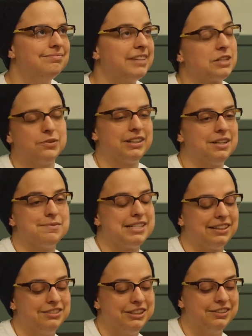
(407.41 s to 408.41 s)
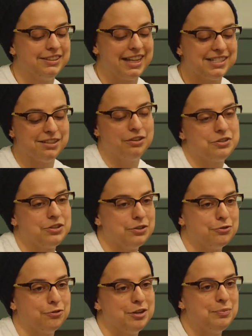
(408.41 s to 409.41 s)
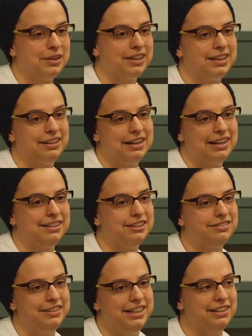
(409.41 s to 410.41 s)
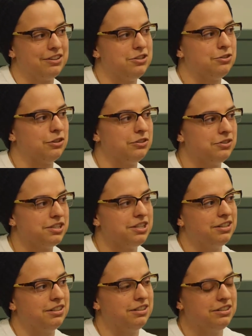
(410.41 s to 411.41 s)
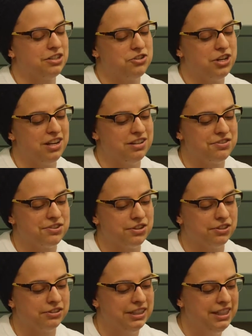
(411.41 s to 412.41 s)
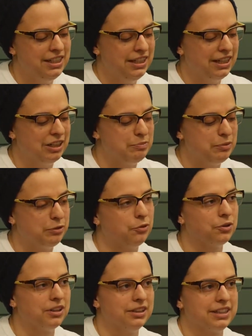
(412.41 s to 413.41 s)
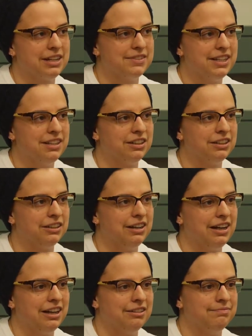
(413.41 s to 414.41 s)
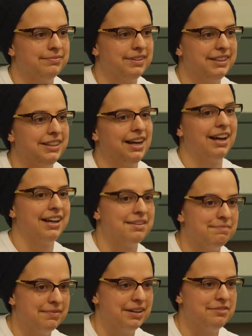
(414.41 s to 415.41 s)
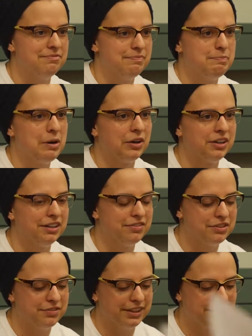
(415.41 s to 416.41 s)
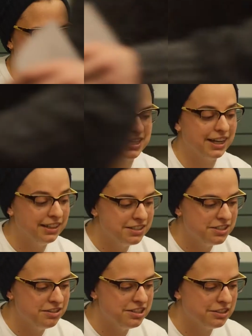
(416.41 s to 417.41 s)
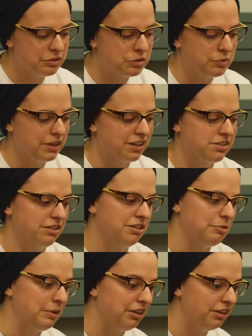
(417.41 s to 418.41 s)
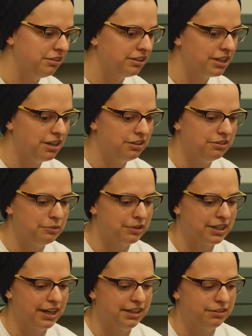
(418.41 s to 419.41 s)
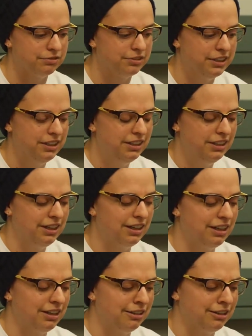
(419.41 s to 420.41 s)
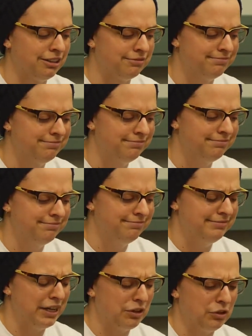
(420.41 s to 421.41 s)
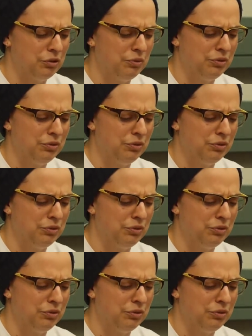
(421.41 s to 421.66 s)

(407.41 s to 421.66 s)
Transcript: that's what it comes down to. That's also the framework that I think we need our struggles to, to change. So, um, before coming here, um, I am a part of the Vancouver Tenants Union, which we got started about a year ago, and we're kind of uh, I don't know,